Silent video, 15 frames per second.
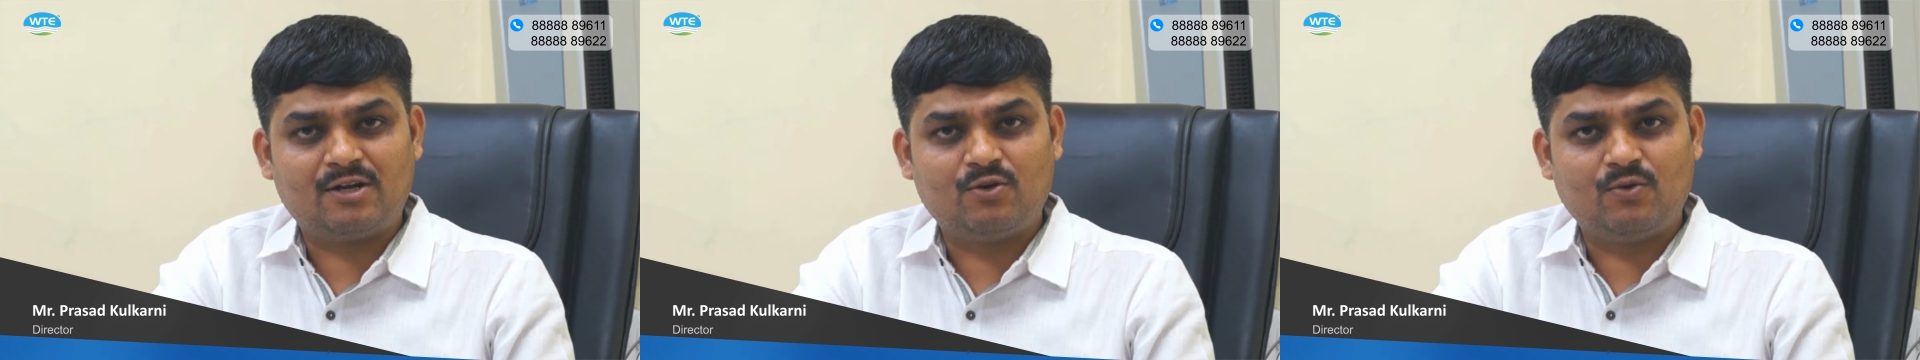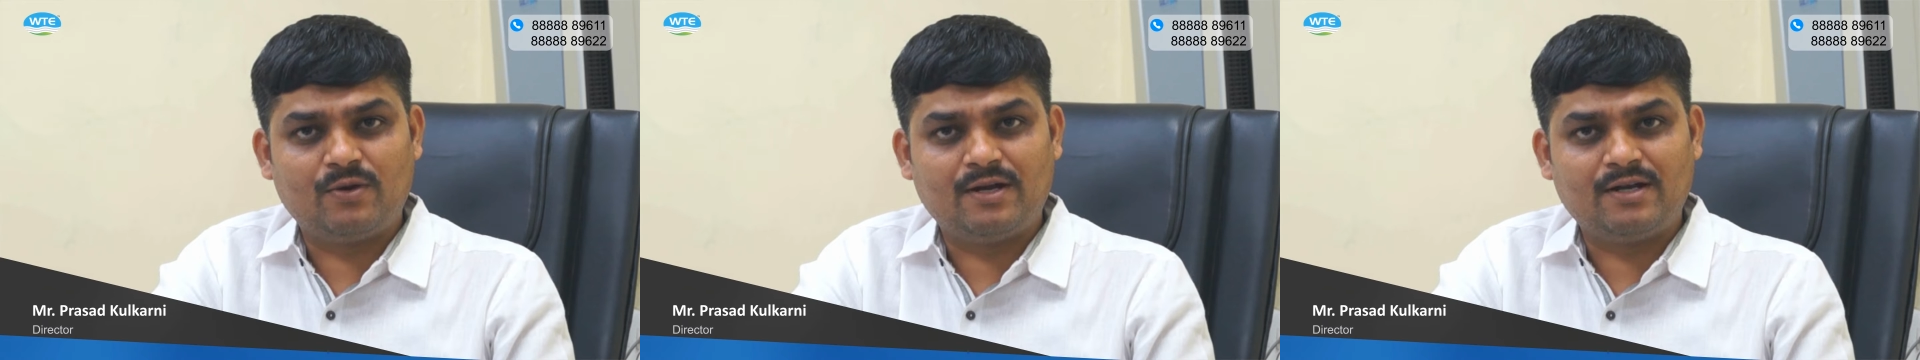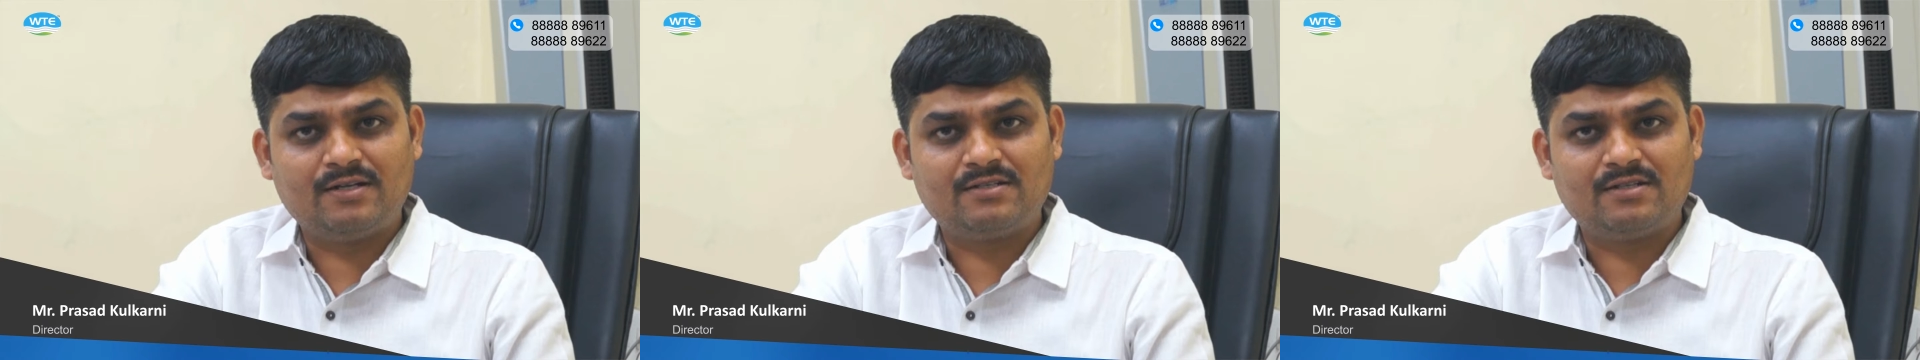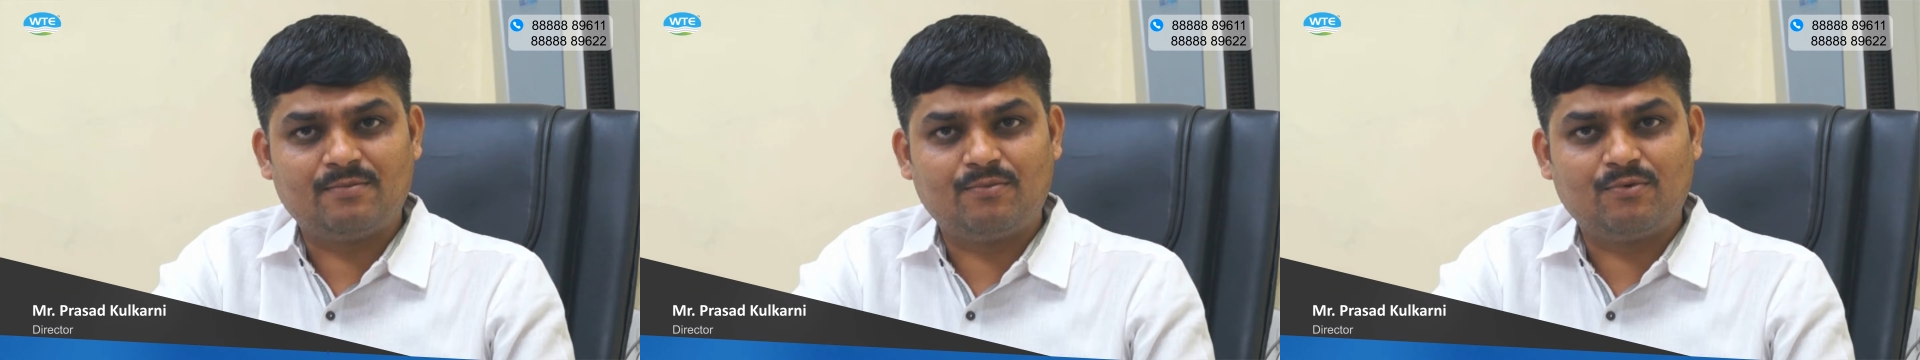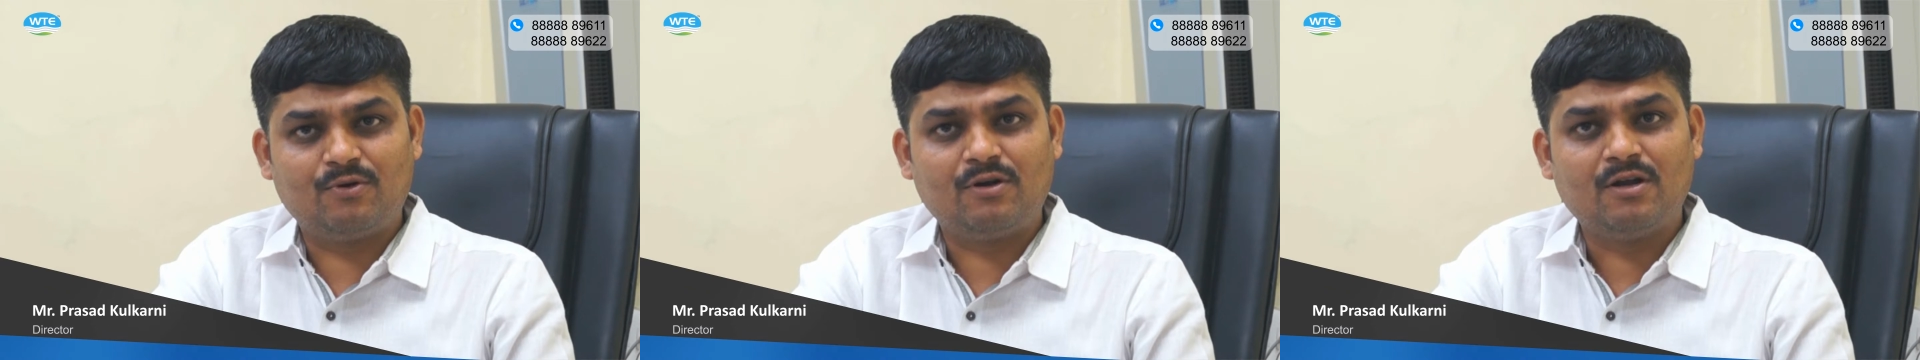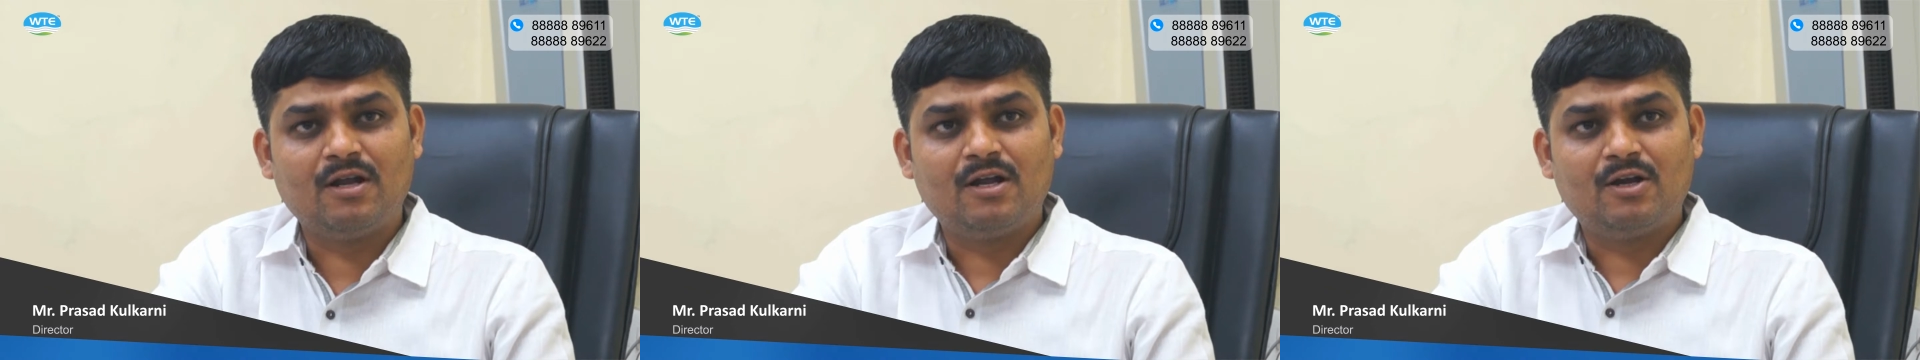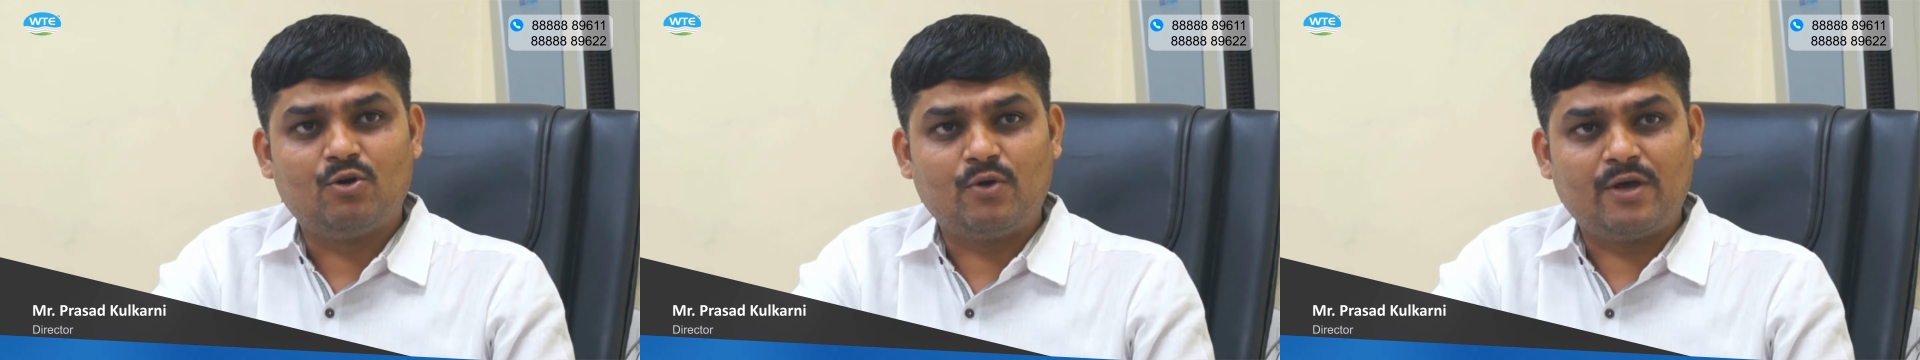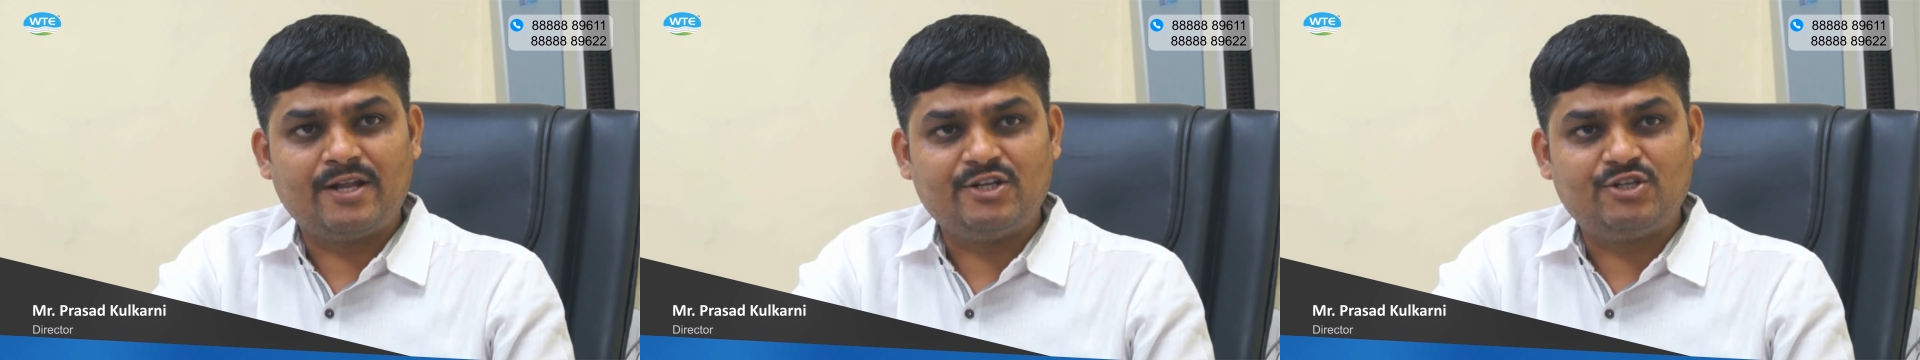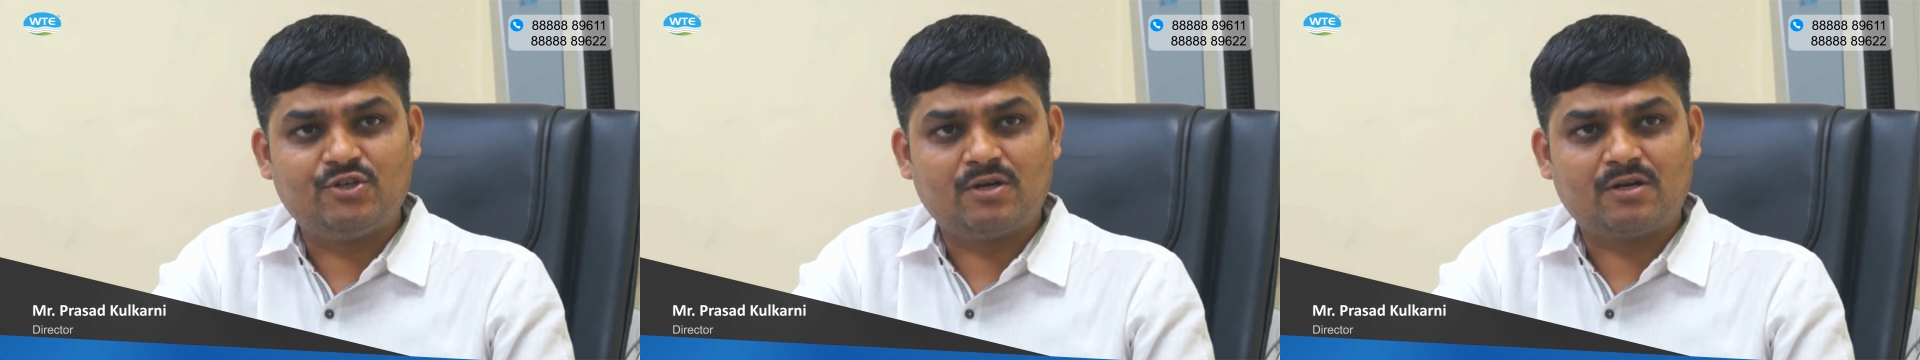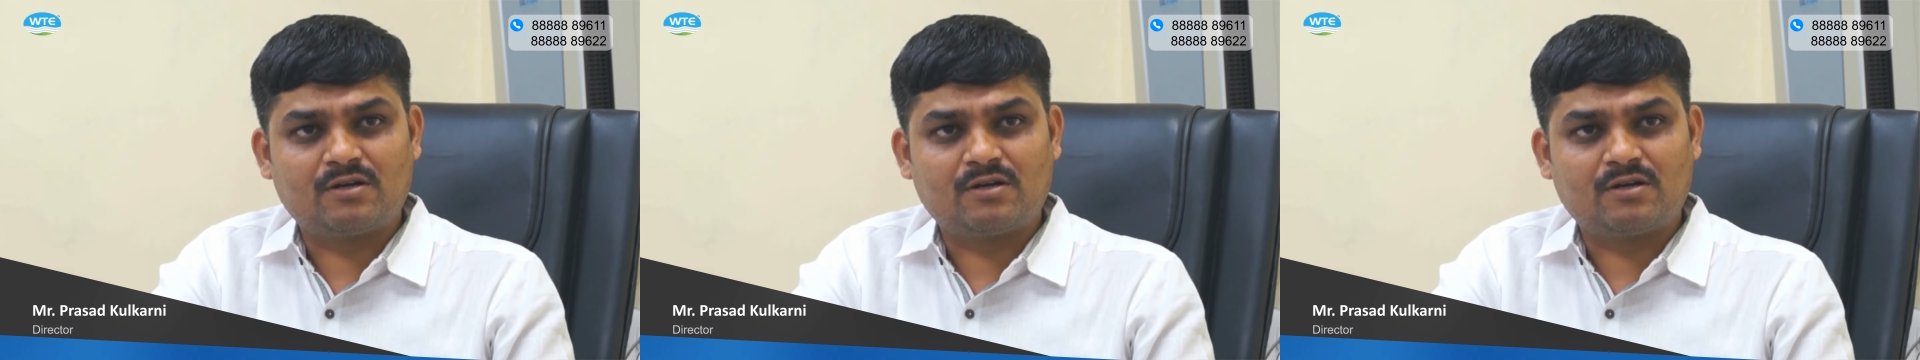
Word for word: to end support to ensure